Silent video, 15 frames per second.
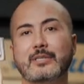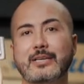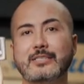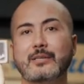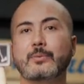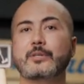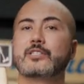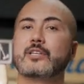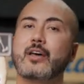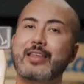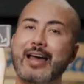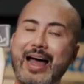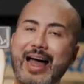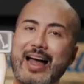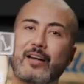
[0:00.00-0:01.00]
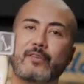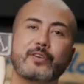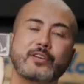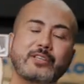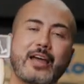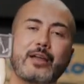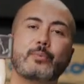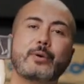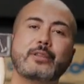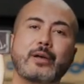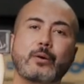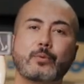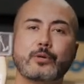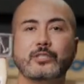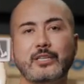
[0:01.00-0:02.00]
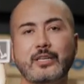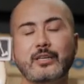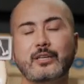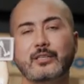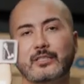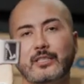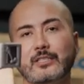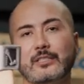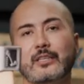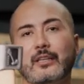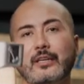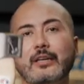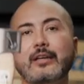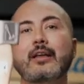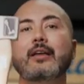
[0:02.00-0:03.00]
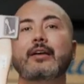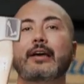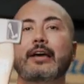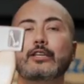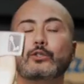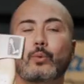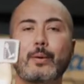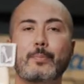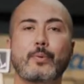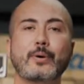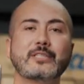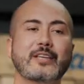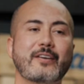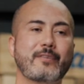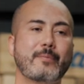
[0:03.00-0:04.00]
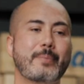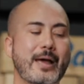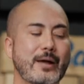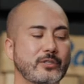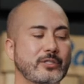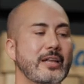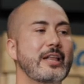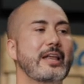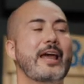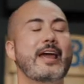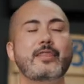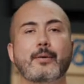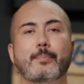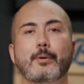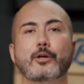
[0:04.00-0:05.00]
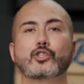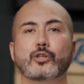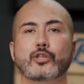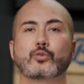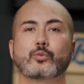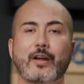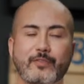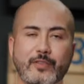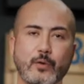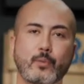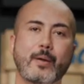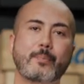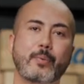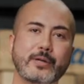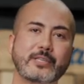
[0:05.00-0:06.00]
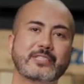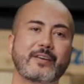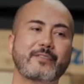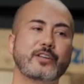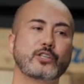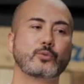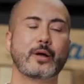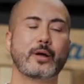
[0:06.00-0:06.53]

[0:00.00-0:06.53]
size that we saw, the average head weight that we're seeing consistently is 1.7 pounds, and the Butcher is roughly 1.7 as